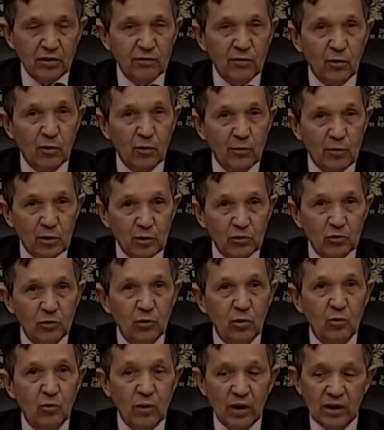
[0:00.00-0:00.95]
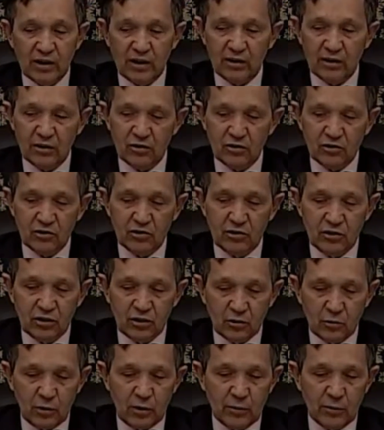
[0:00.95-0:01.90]
for mutual recognition
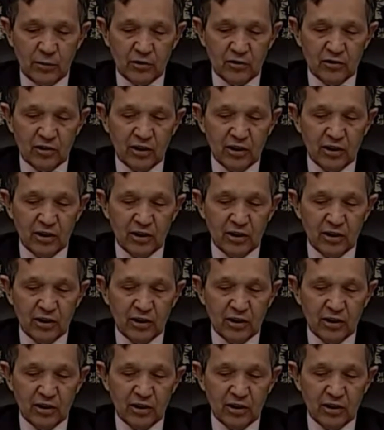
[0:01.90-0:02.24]
agreements